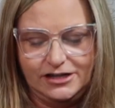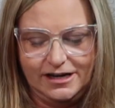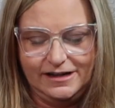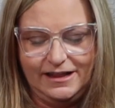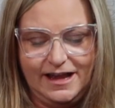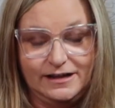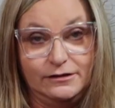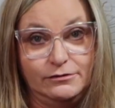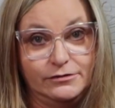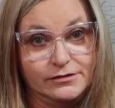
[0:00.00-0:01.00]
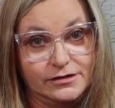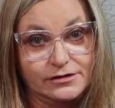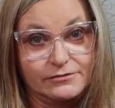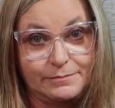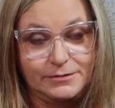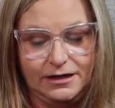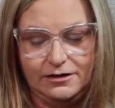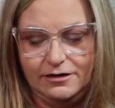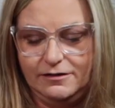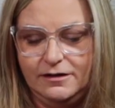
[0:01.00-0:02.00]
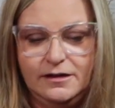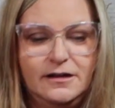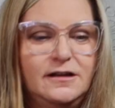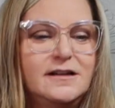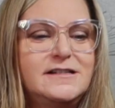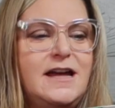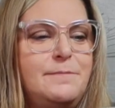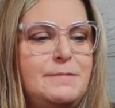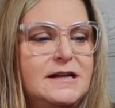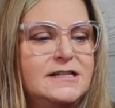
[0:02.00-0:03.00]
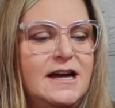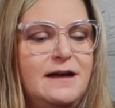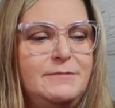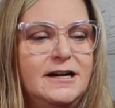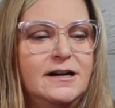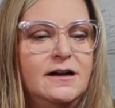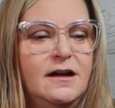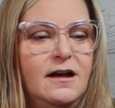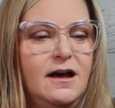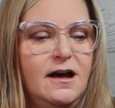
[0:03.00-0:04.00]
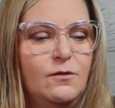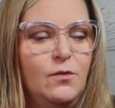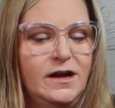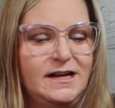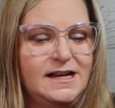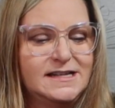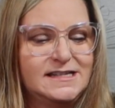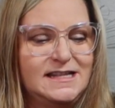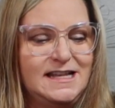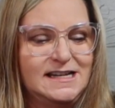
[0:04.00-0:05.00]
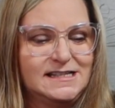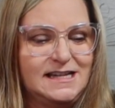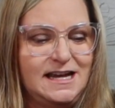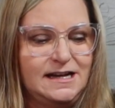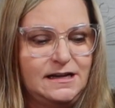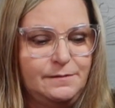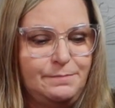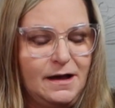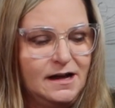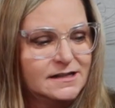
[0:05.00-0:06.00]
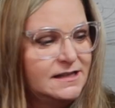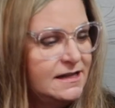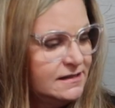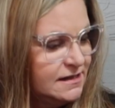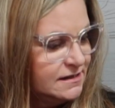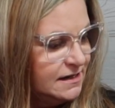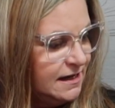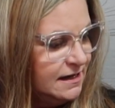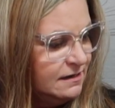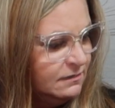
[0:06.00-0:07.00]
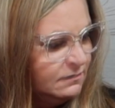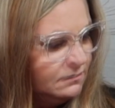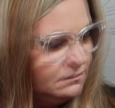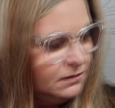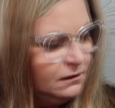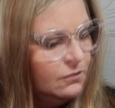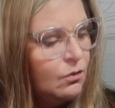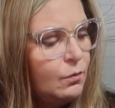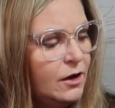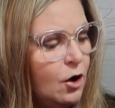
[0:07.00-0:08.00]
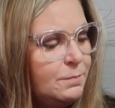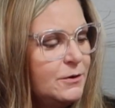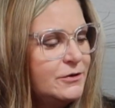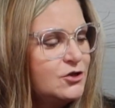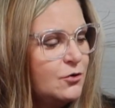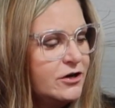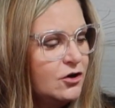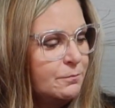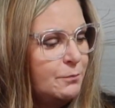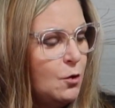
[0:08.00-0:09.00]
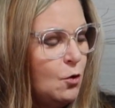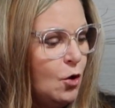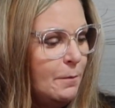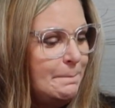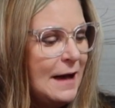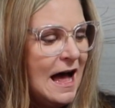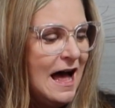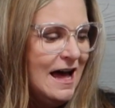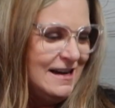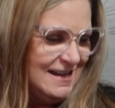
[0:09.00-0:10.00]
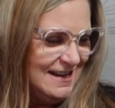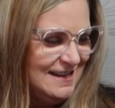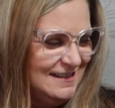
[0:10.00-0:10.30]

She like Lulu's disrupting her taping time here. Uh, what is this Kitnip box? This is the, we hope you enjoy your pool potty,